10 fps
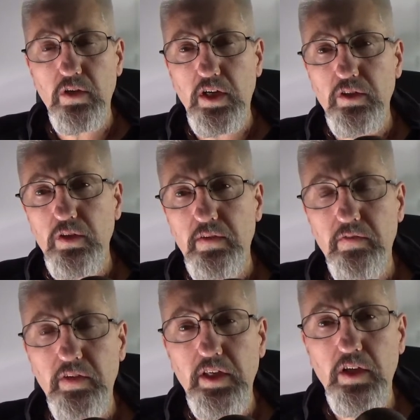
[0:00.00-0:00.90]
I do have a
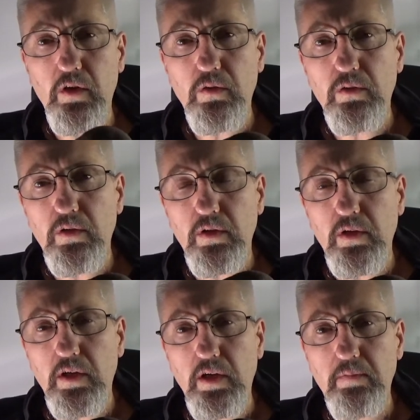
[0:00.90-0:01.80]
video
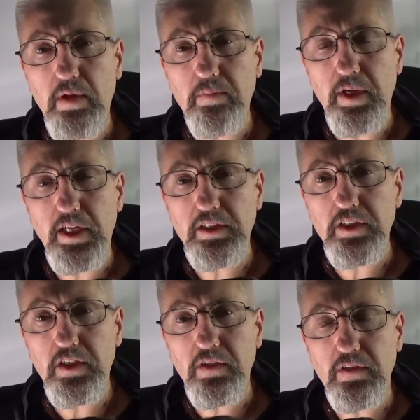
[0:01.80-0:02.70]
on my page
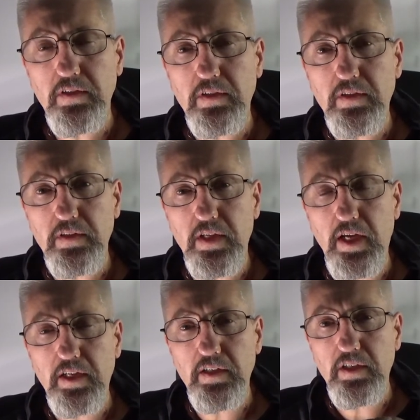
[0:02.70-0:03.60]
here
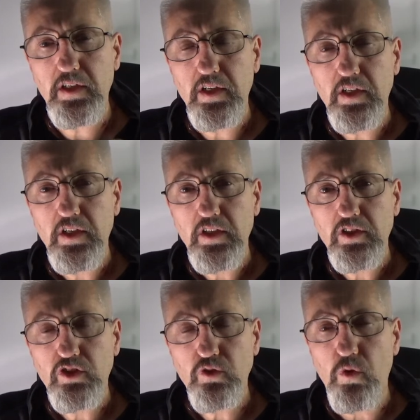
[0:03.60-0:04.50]
that
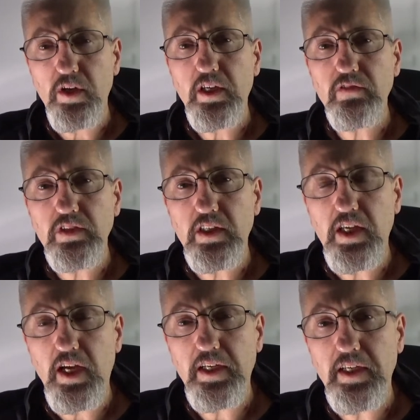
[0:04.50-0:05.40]
sort of gives you the
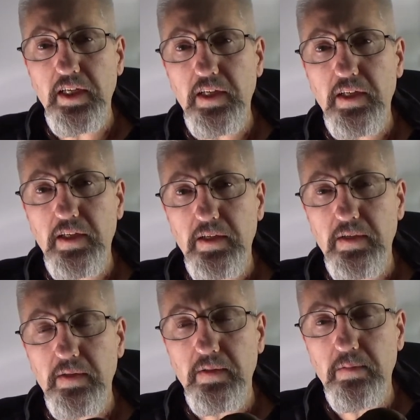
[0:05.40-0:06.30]
idea,
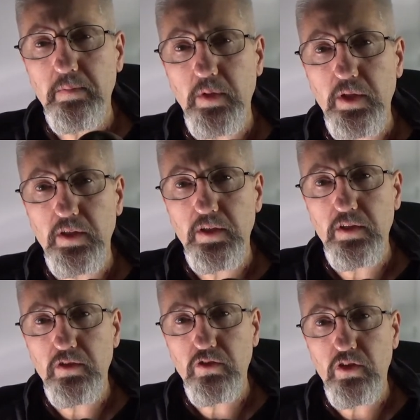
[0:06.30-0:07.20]
but
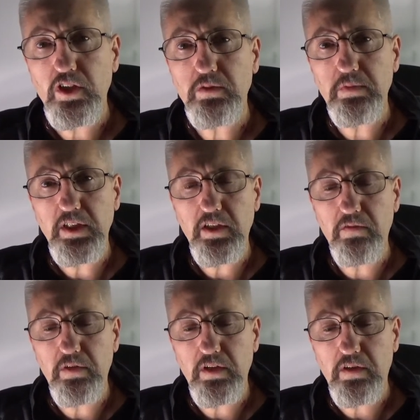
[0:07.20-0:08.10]
trust me, in
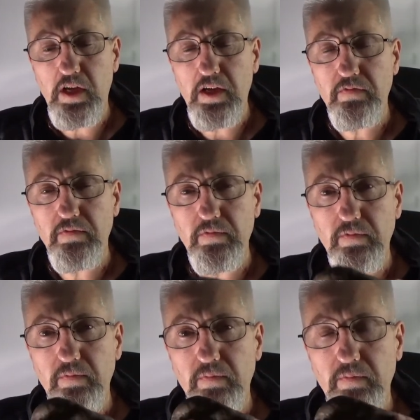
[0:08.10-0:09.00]
real life,
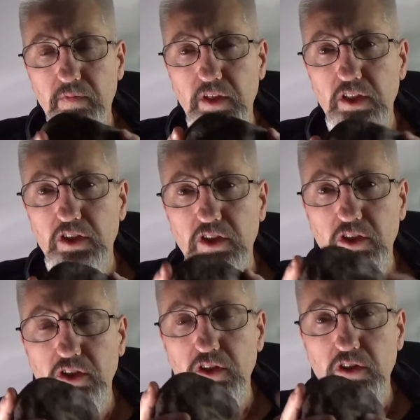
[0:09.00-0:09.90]
this
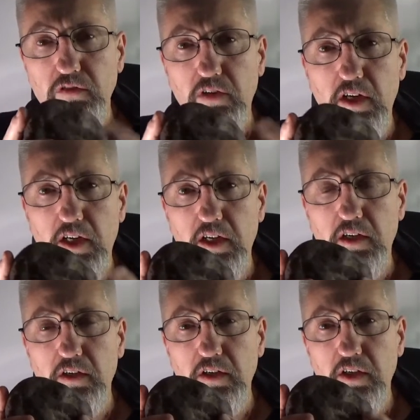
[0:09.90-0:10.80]
right
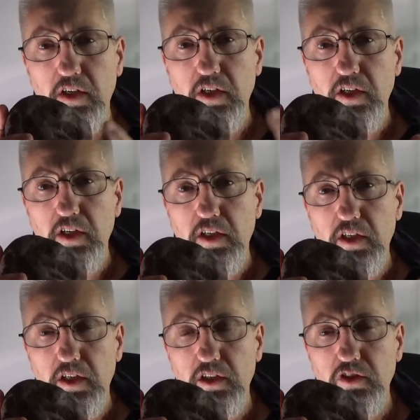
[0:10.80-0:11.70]
here
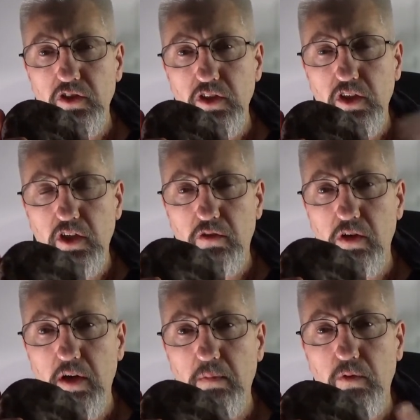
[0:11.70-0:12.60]
is an
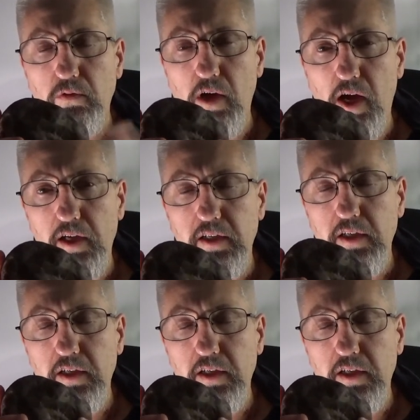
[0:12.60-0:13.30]
incredible rock.